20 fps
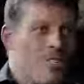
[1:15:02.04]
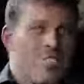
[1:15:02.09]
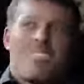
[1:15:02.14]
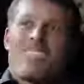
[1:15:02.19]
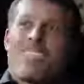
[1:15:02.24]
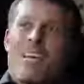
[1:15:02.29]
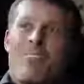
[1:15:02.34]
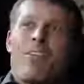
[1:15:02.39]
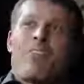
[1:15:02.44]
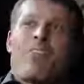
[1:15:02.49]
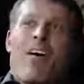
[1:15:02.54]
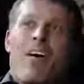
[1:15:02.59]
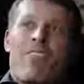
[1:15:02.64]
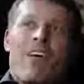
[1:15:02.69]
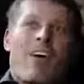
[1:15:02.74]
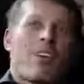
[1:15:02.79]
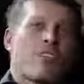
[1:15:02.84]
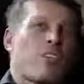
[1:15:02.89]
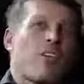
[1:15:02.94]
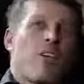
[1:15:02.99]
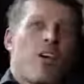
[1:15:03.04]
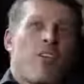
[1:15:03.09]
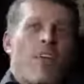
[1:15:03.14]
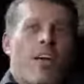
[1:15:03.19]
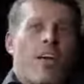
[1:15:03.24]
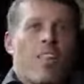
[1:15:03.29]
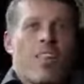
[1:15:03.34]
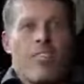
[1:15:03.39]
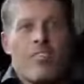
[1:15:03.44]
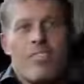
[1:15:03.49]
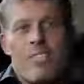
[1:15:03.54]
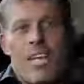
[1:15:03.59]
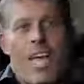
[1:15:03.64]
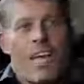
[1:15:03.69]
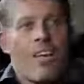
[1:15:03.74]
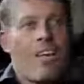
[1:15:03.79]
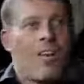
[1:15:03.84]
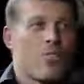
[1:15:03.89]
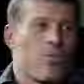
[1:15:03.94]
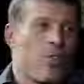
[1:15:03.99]
$75,000 a year, if I live
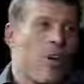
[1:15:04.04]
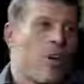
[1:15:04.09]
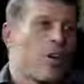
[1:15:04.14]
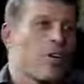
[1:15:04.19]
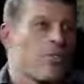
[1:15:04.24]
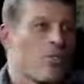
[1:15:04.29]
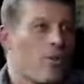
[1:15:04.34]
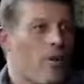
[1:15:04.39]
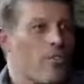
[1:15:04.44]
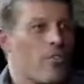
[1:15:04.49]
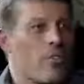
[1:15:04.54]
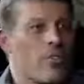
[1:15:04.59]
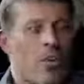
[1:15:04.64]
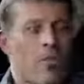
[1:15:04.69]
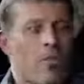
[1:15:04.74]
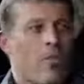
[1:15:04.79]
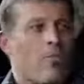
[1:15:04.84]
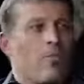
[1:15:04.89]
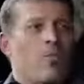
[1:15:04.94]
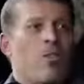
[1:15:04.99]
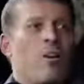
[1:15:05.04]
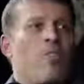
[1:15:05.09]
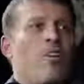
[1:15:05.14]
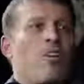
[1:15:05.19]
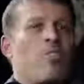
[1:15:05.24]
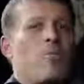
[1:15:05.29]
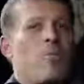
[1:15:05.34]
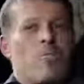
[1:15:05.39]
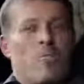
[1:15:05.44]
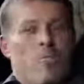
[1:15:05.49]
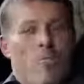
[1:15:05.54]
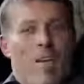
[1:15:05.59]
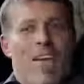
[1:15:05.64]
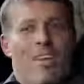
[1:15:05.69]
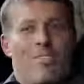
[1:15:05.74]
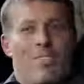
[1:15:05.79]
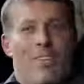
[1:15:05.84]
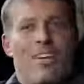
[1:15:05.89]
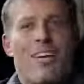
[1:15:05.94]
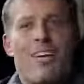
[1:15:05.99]
10 years longer, 12 years longer, the return investment is
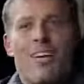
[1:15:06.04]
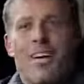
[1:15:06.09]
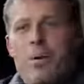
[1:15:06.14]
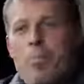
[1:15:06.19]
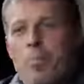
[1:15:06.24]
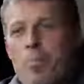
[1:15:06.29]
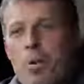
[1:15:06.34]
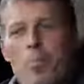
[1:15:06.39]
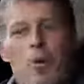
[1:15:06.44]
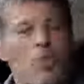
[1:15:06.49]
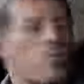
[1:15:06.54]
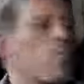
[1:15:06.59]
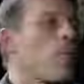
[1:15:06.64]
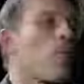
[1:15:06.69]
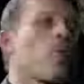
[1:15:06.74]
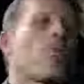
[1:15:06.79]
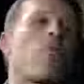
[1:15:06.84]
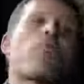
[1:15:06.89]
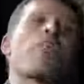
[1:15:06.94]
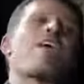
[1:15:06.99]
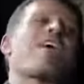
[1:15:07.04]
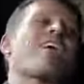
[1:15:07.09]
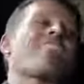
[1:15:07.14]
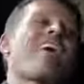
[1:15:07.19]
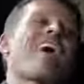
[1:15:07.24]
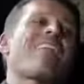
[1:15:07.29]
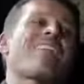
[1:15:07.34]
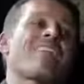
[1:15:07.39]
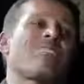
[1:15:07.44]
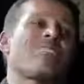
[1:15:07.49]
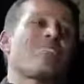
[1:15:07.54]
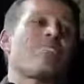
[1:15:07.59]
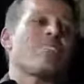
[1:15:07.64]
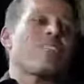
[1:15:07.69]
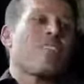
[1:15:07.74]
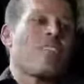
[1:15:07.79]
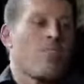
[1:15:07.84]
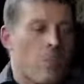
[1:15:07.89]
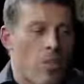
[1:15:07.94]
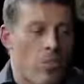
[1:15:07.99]
amazing. But most people don't think in that
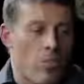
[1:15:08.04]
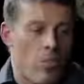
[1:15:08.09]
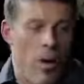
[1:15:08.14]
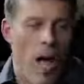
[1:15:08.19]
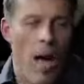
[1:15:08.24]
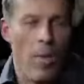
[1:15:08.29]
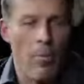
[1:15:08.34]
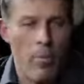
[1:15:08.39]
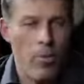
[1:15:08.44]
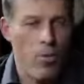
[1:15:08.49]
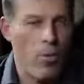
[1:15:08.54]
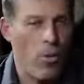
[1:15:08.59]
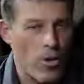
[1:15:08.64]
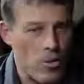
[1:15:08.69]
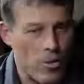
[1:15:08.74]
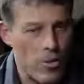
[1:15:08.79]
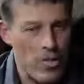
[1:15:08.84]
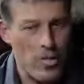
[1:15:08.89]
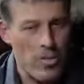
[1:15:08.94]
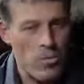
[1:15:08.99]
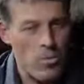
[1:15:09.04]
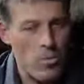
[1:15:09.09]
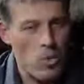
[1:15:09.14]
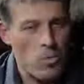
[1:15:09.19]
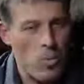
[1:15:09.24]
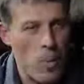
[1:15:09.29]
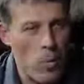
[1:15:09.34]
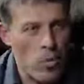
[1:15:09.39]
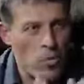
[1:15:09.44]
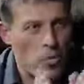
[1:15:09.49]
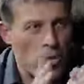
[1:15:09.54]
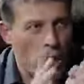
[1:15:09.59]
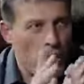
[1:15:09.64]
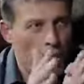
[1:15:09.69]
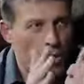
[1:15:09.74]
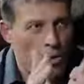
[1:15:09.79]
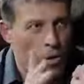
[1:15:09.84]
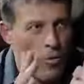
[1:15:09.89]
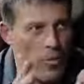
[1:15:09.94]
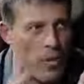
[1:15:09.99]
distance. And the problem, of course, is most people are trying
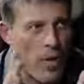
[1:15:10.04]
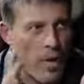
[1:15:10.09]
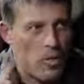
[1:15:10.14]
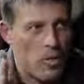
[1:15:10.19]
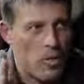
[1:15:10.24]
to do their financial